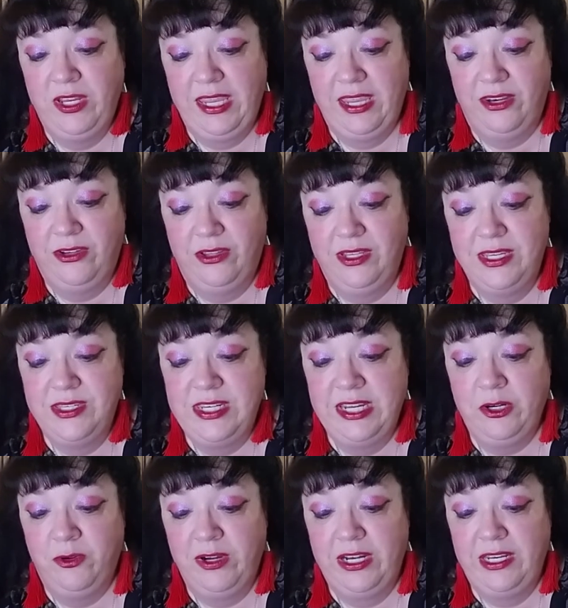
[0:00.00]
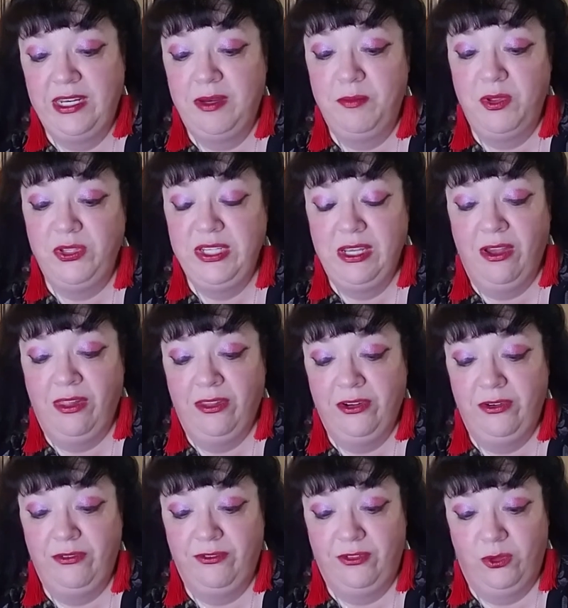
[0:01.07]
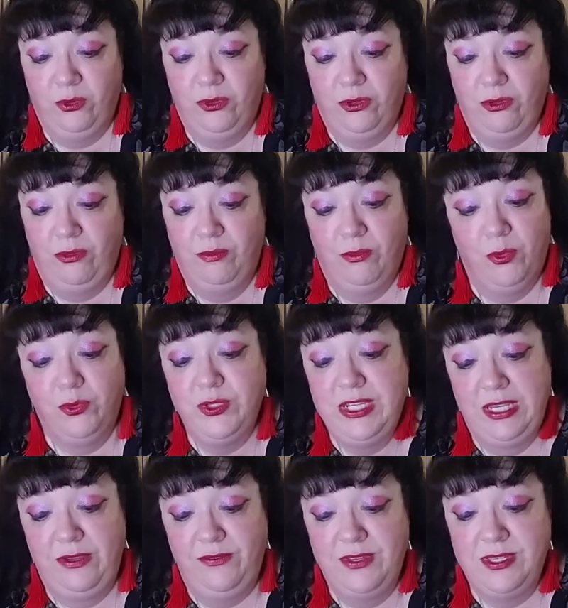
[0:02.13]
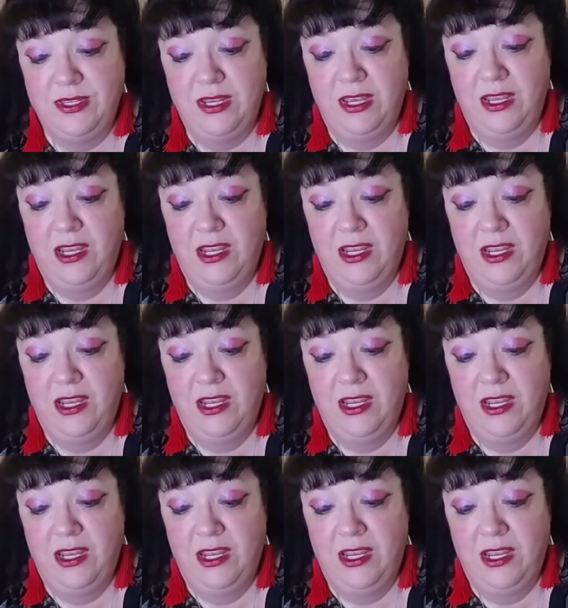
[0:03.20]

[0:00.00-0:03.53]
candle is decorated in multicolored floral motifs.